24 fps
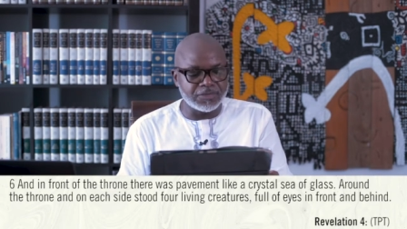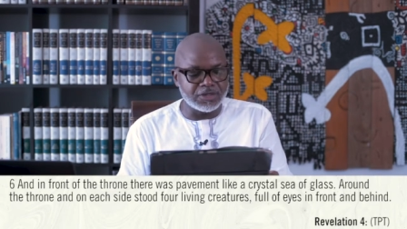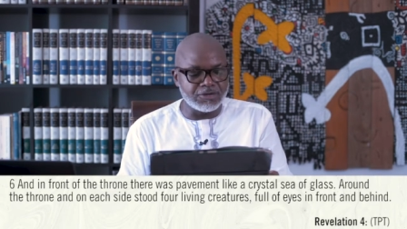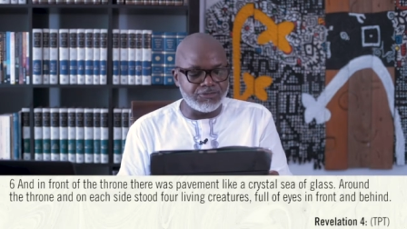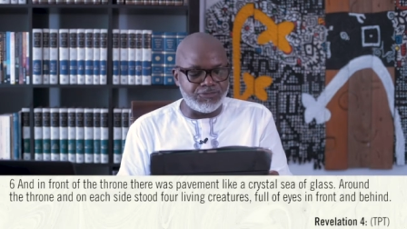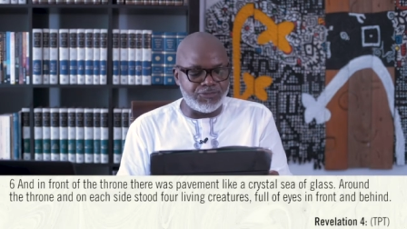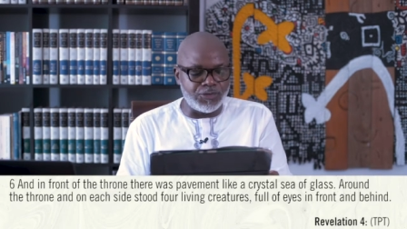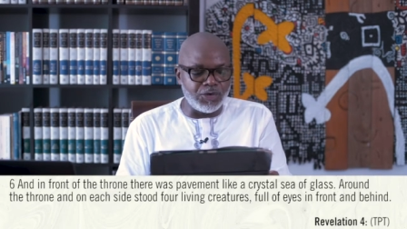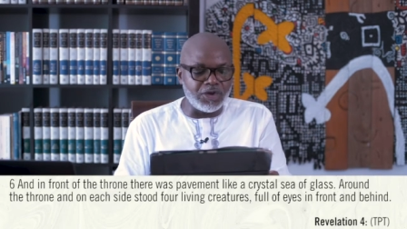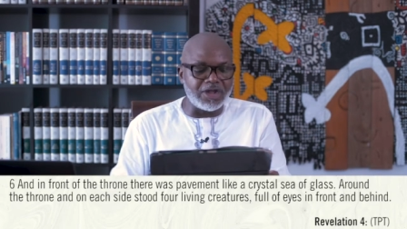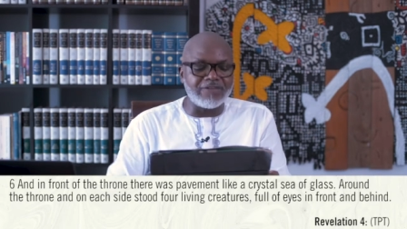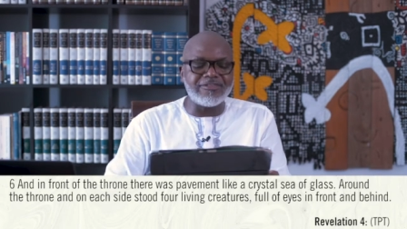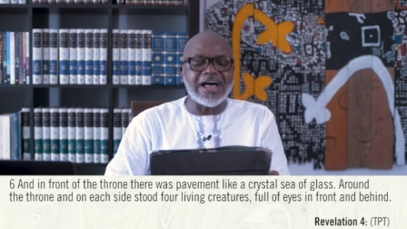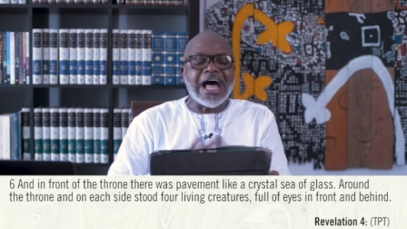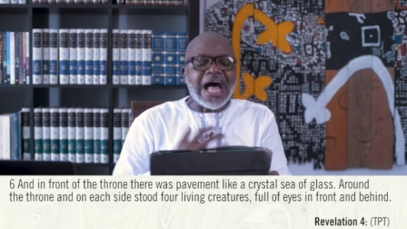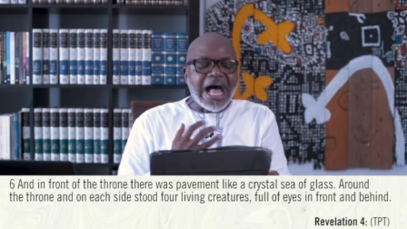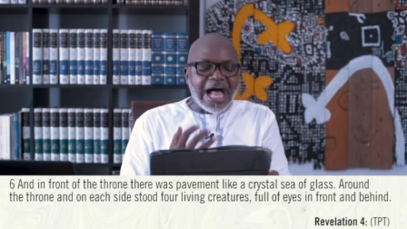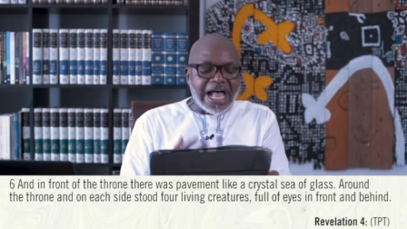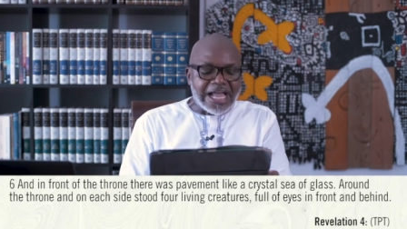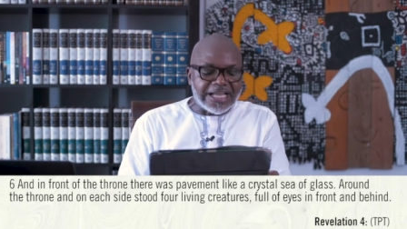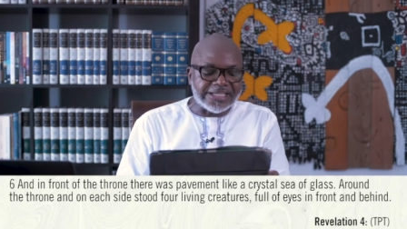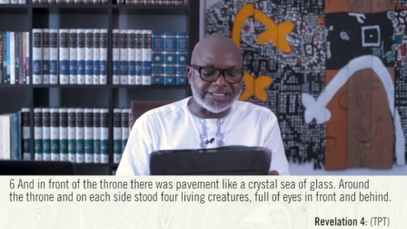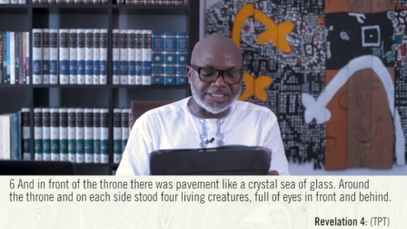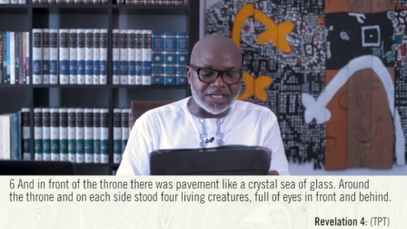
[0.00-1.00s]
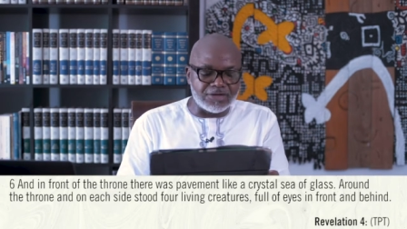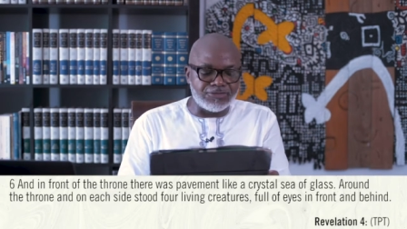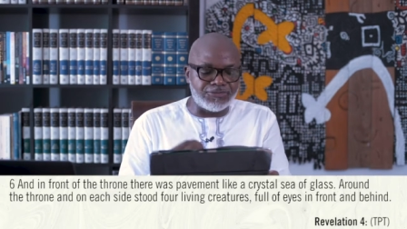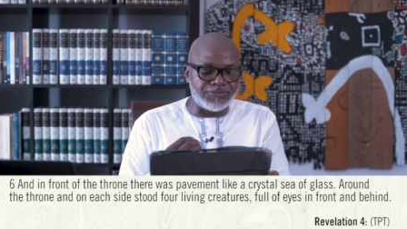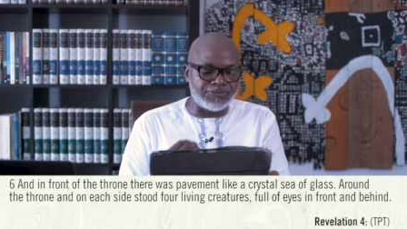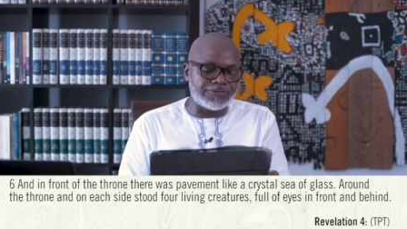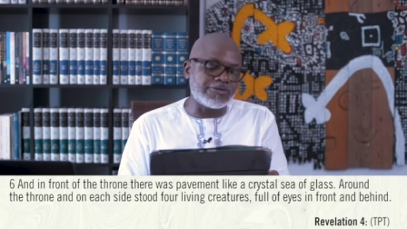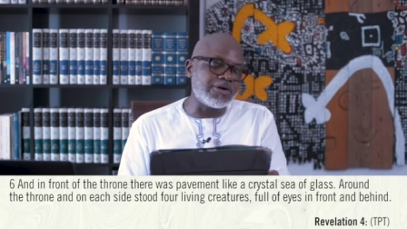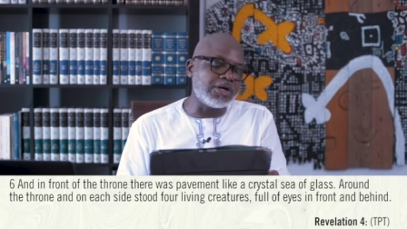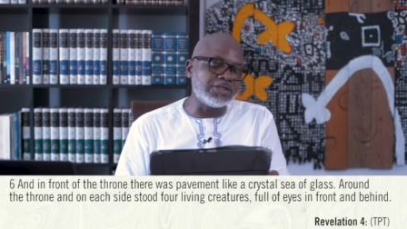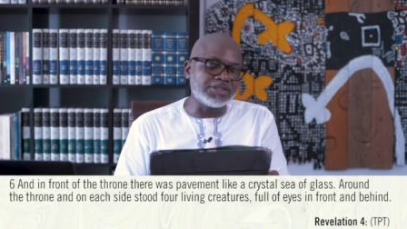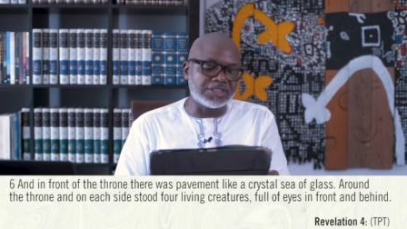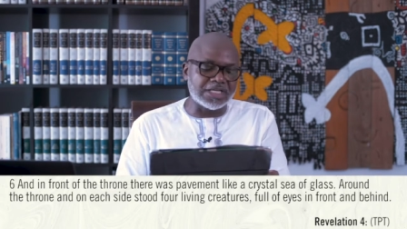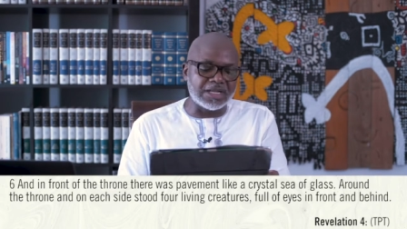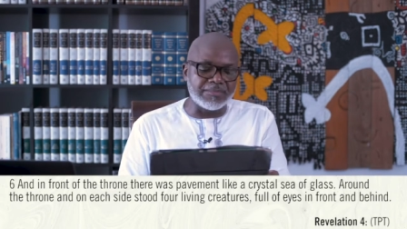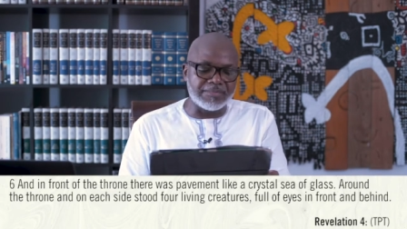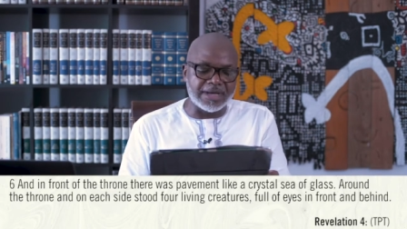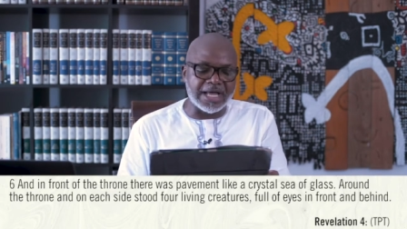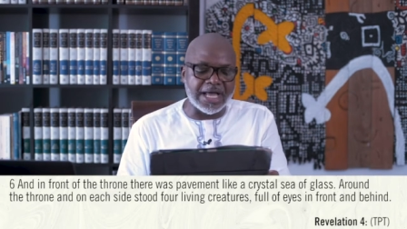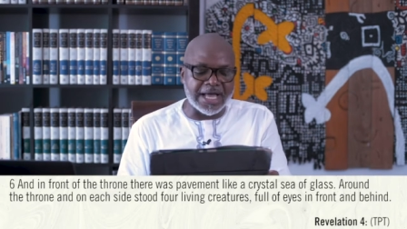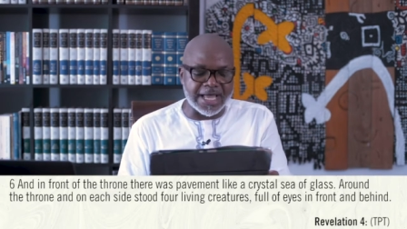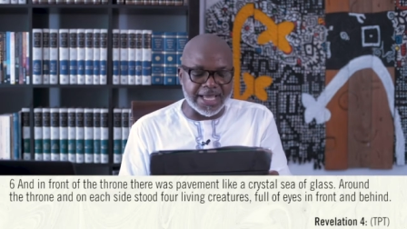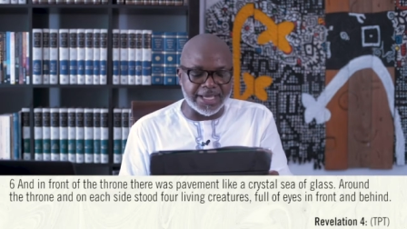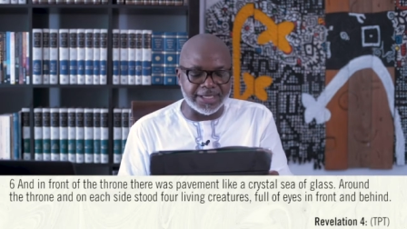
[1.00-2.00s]
full of eyes in front and
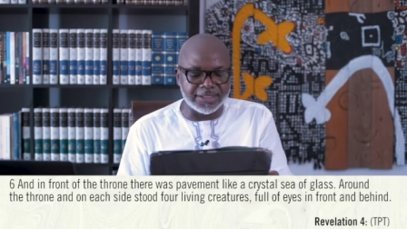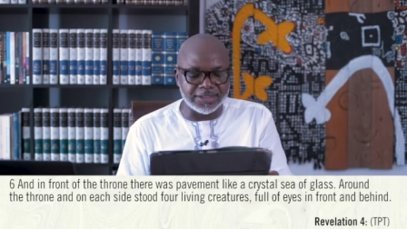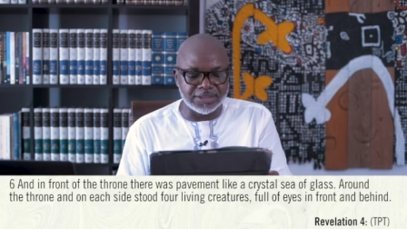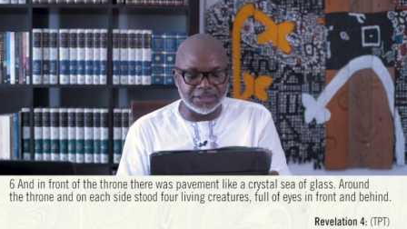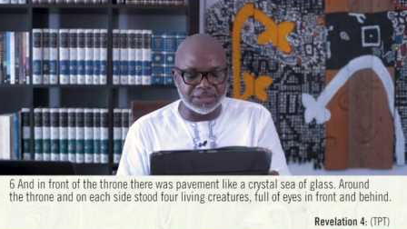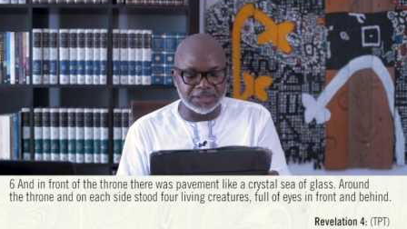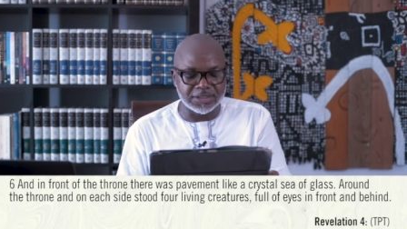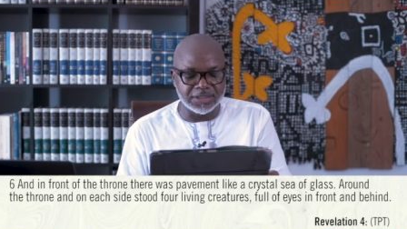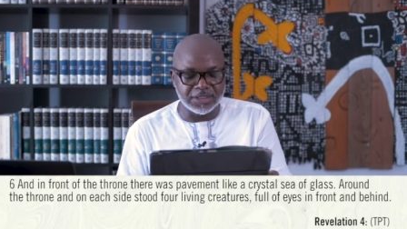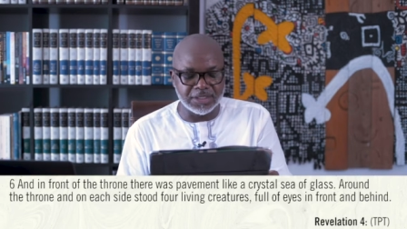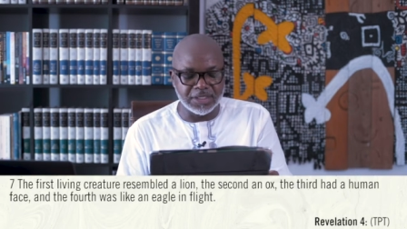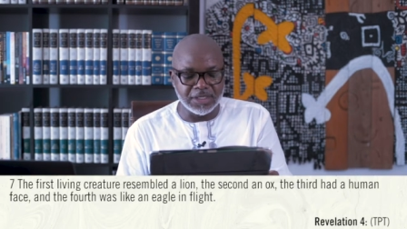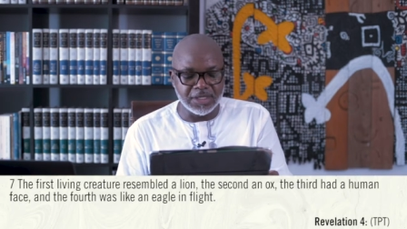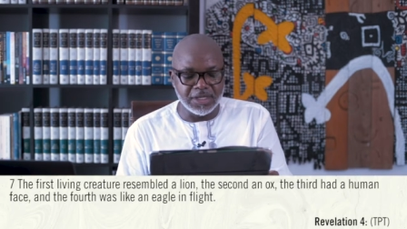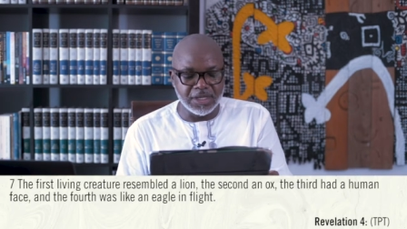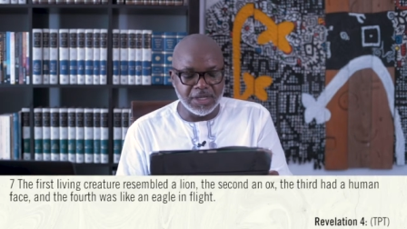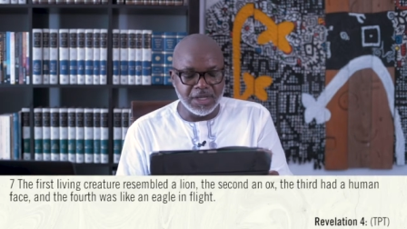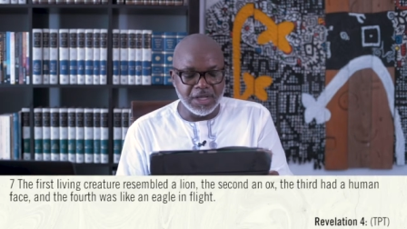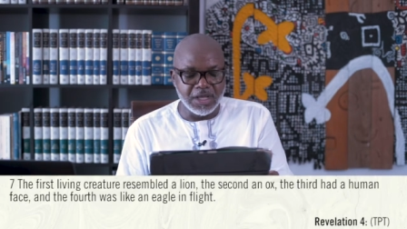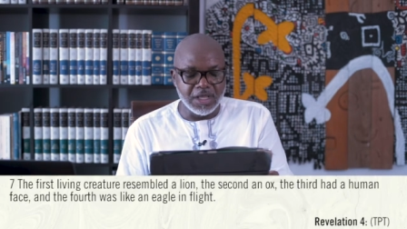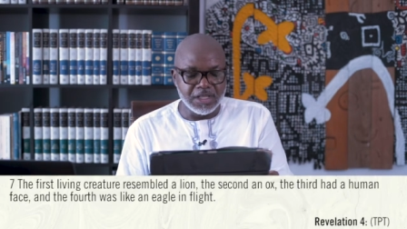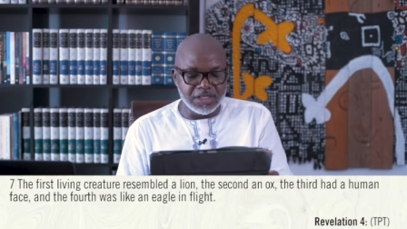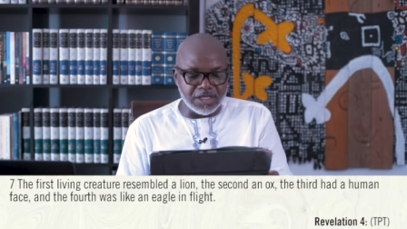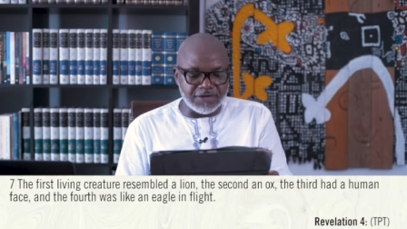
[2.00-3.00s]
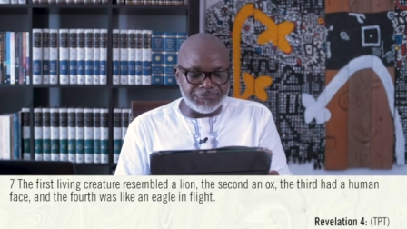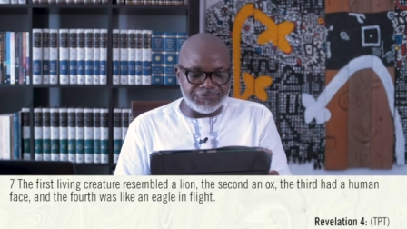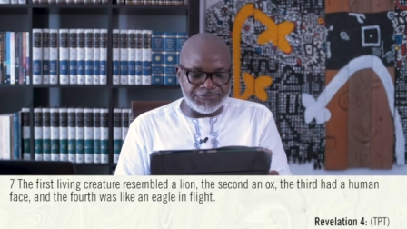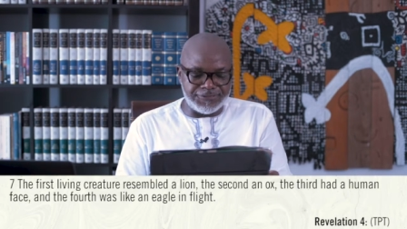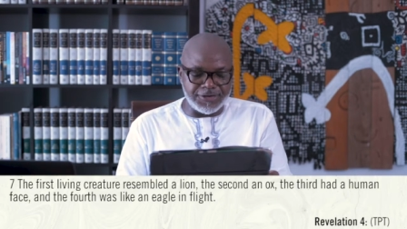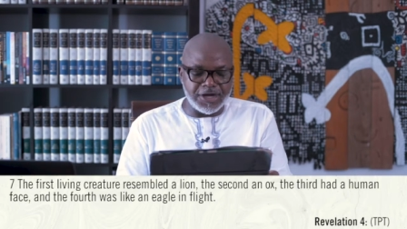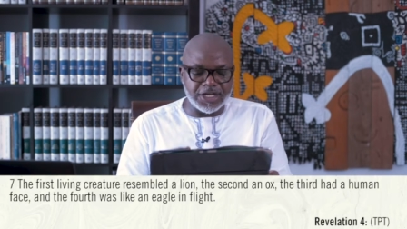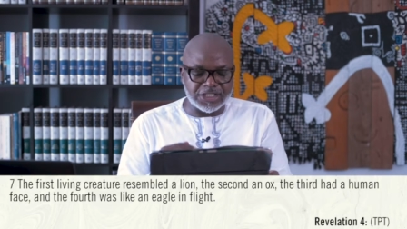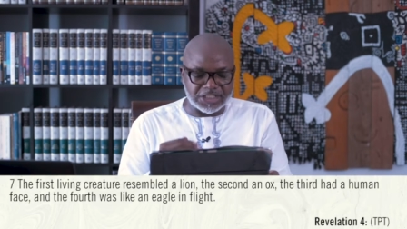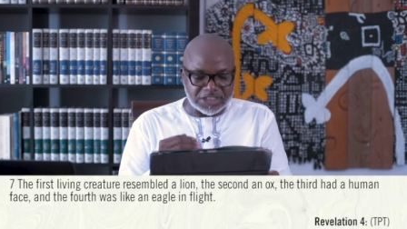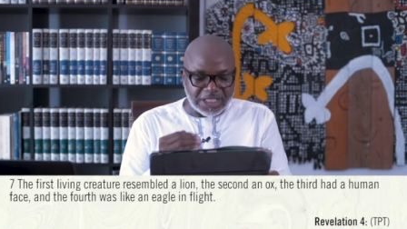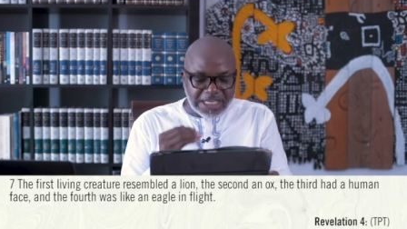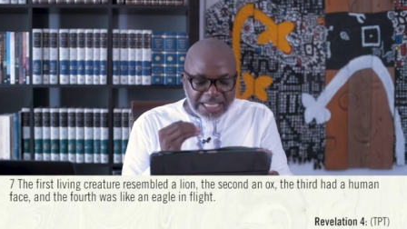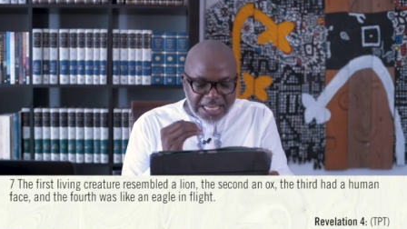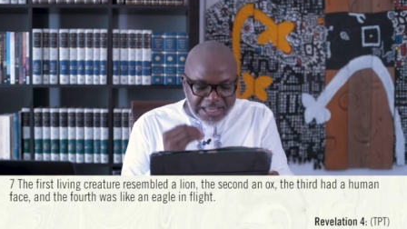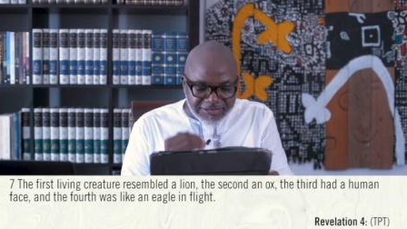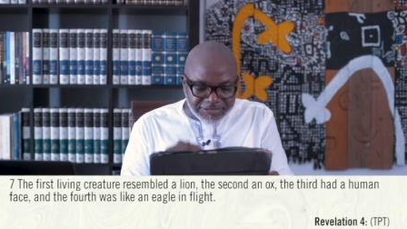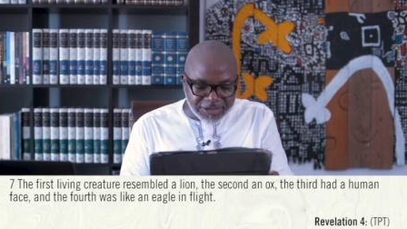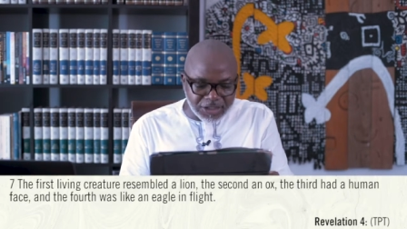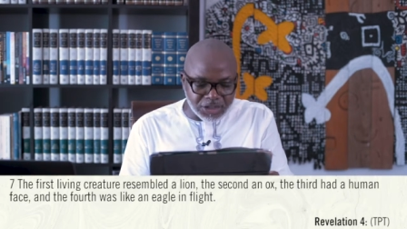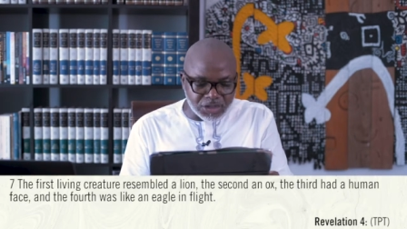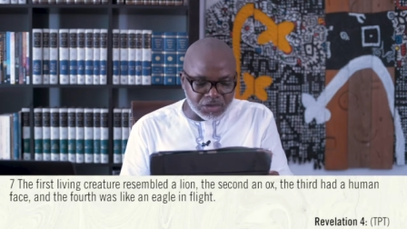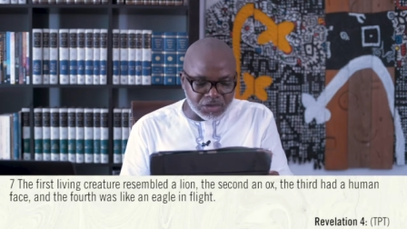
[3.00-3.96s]
behind. The first living